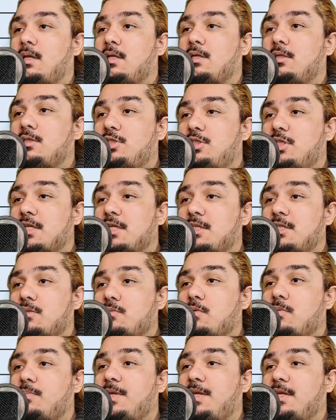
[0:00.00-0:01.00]
Judges
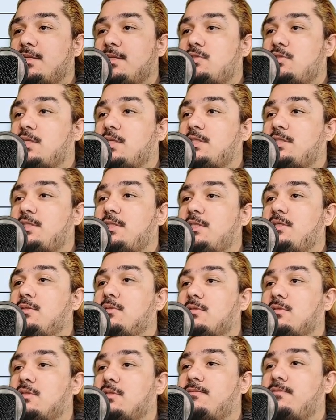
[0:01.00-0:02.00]
will be instructed to
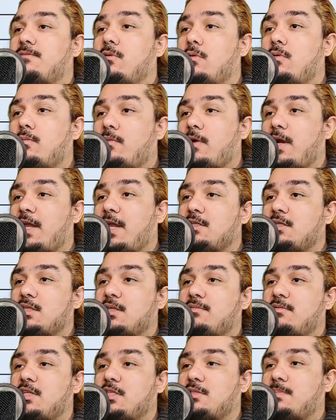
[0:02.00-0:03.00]
use the full range
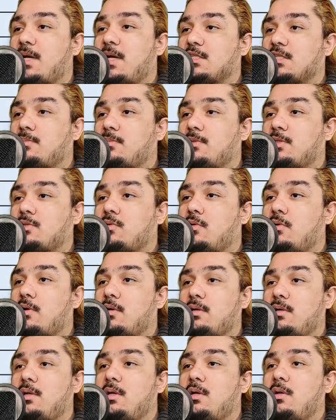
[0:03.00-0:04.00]
of this possible
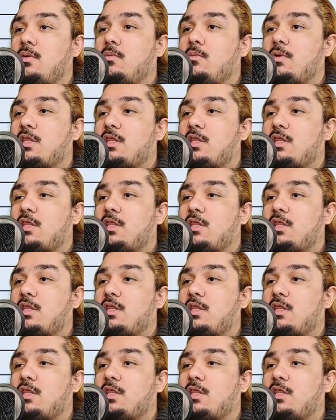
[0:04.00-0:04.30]
score, with